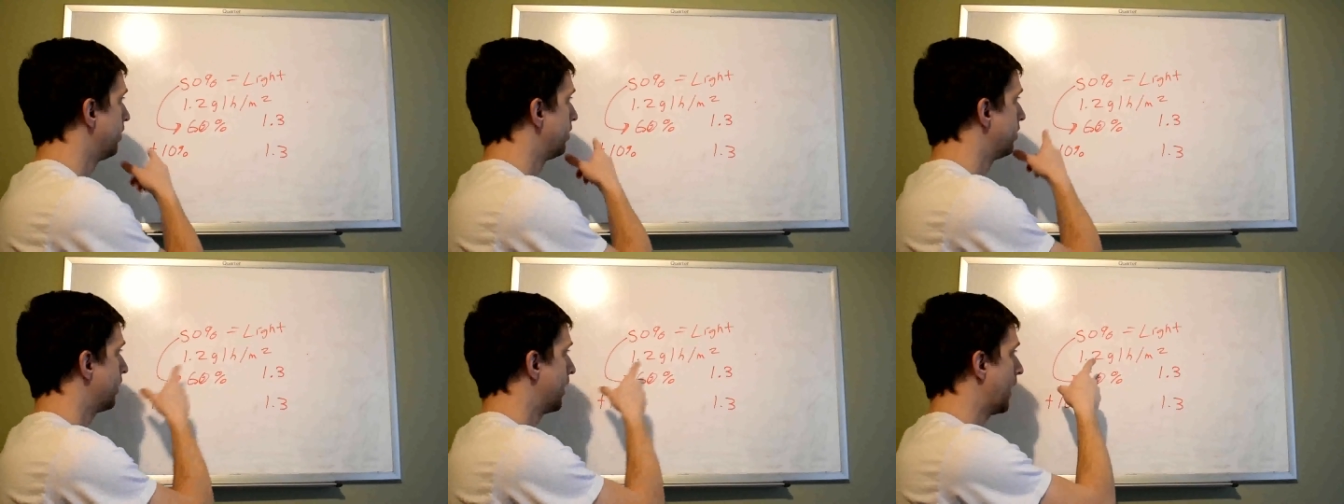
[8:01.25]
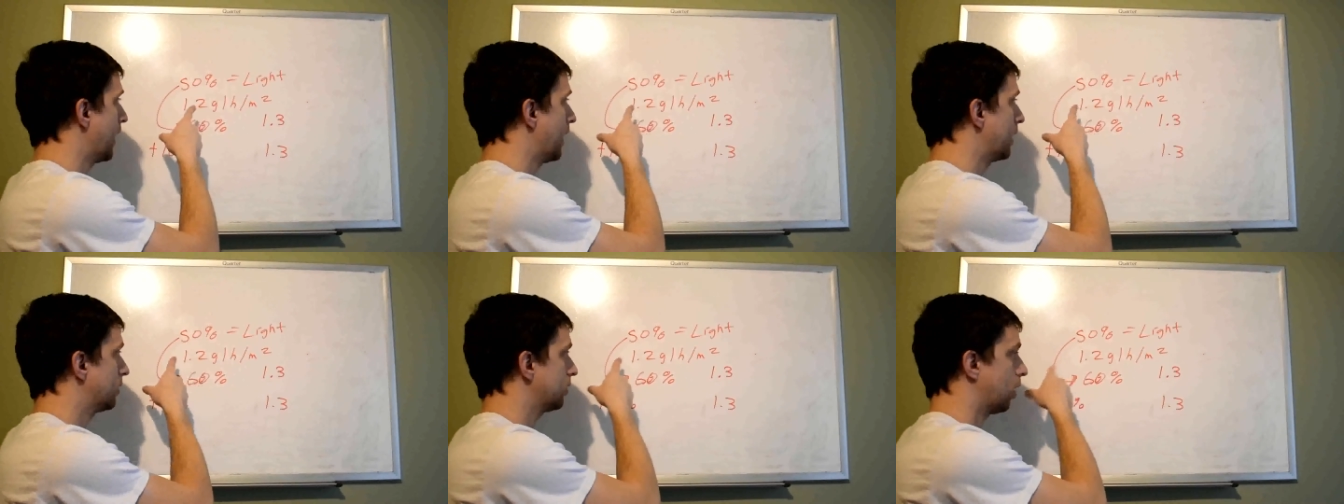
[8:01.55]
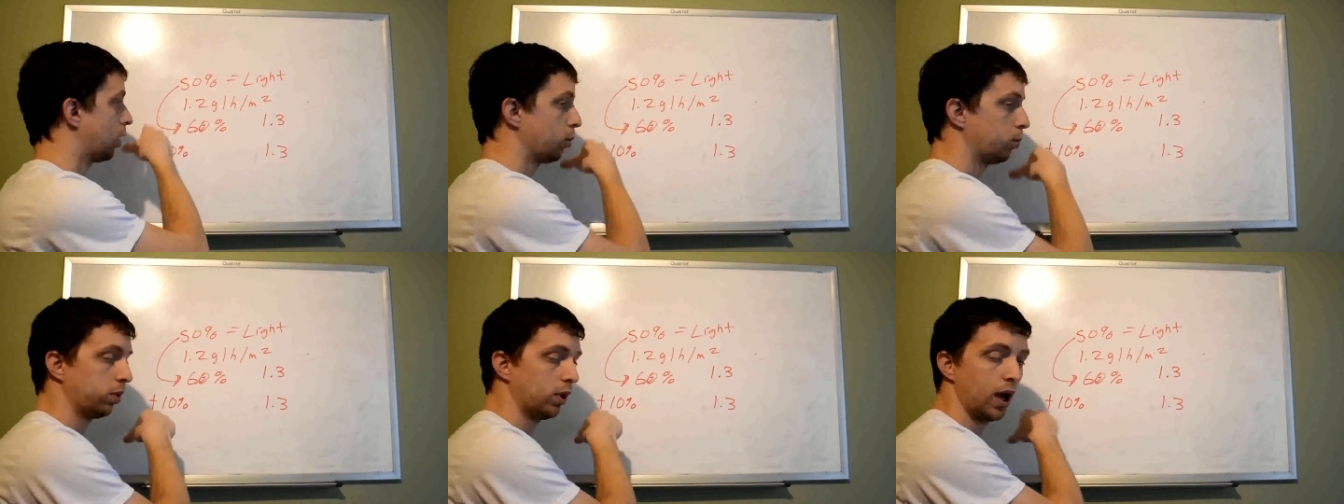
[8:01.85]

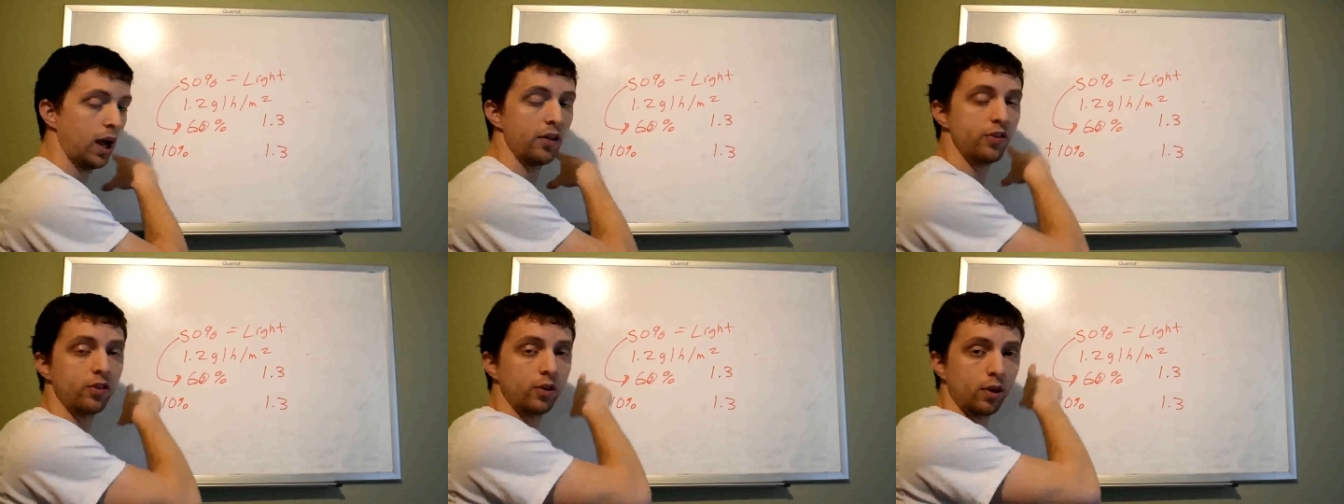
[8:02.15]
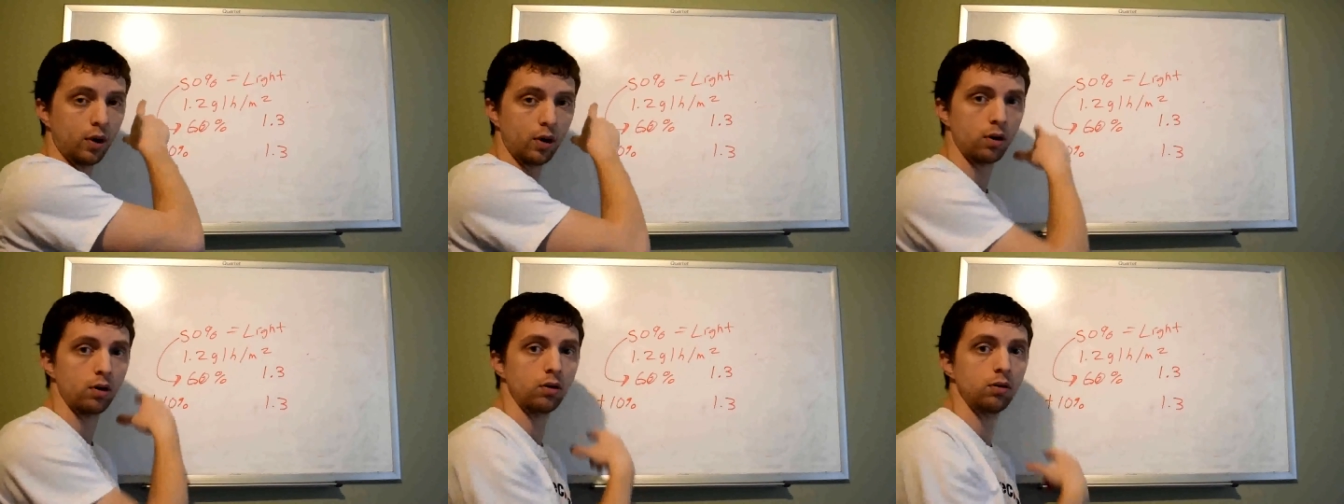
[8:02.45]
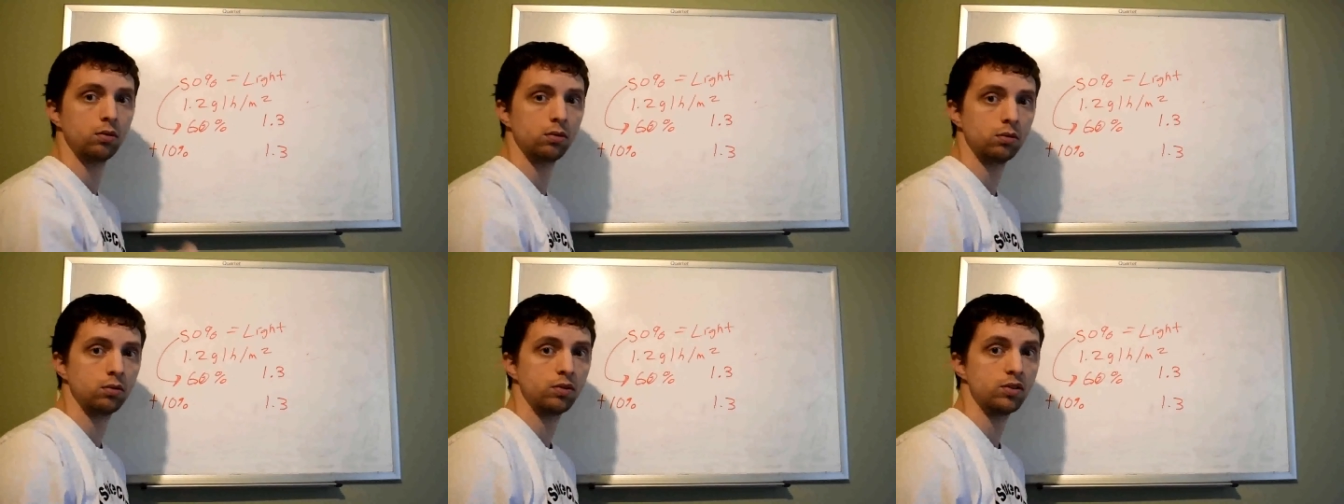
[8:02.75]
that our plants
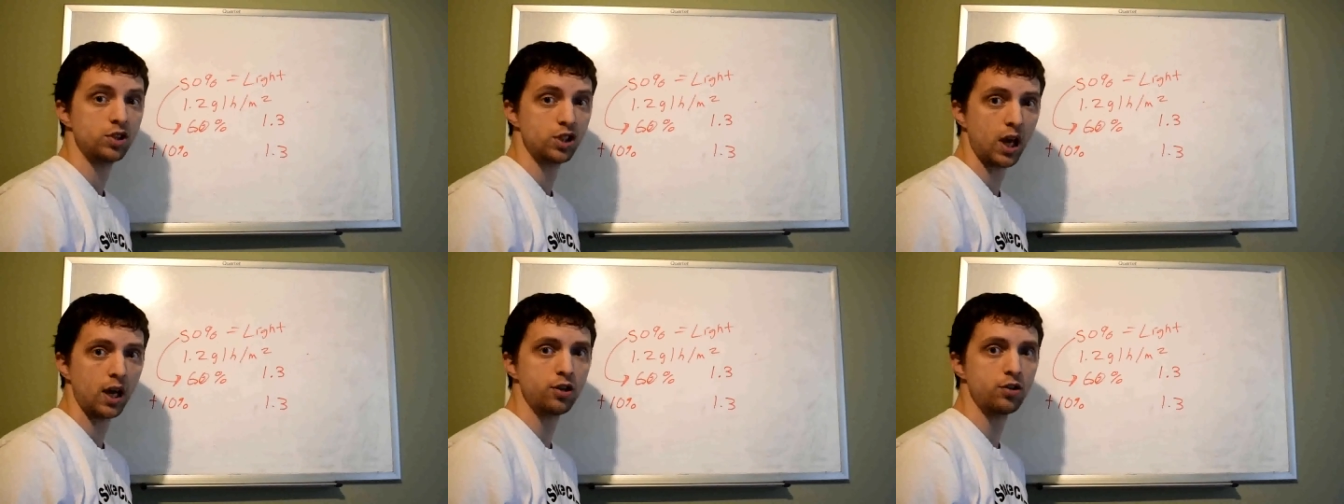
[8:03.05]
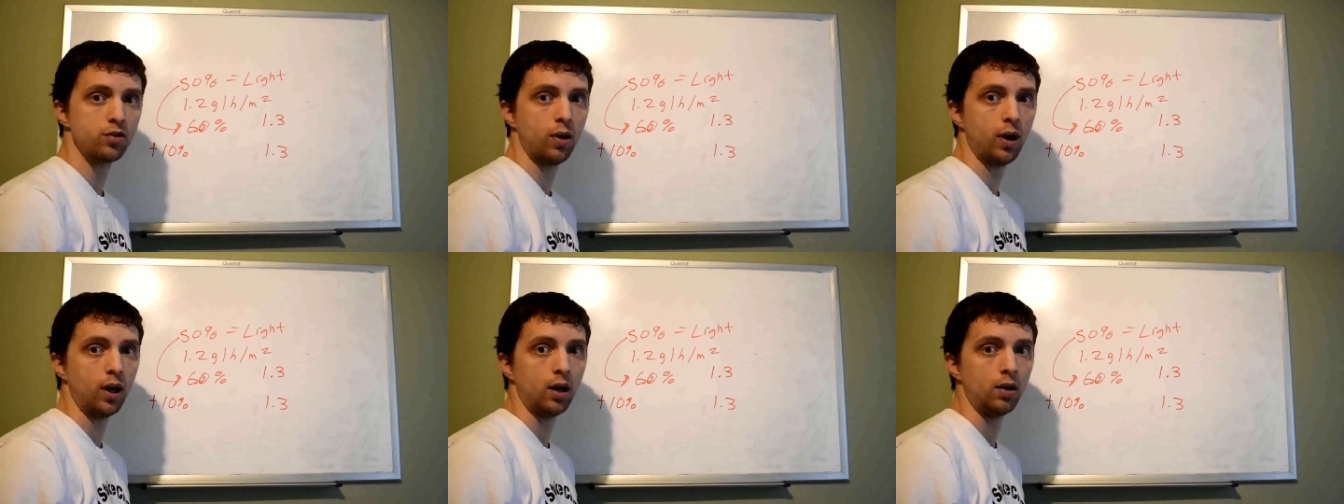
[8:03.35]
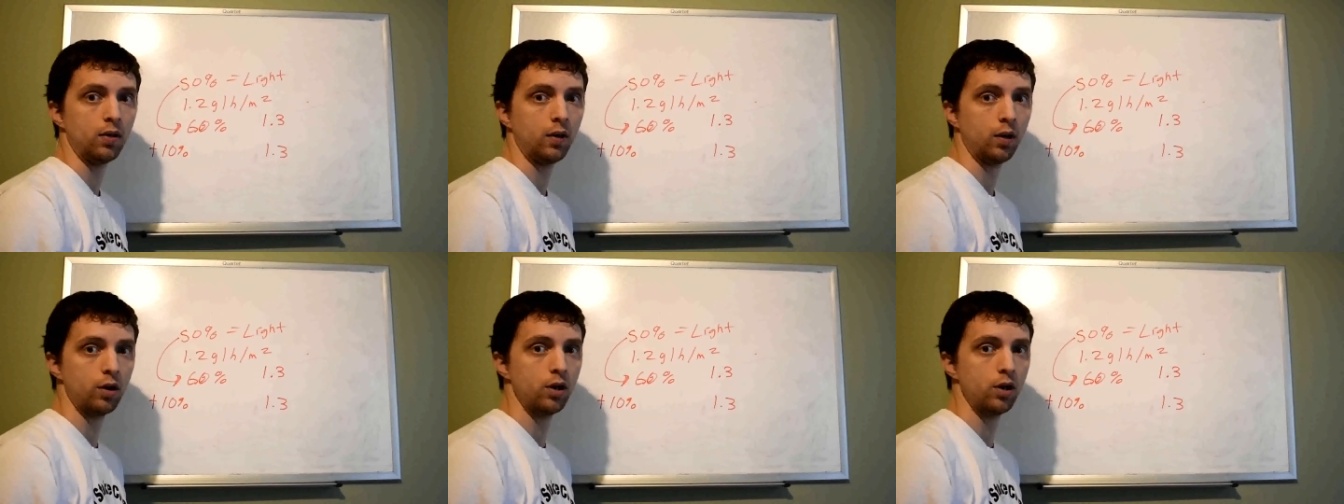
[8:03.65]
are saturated.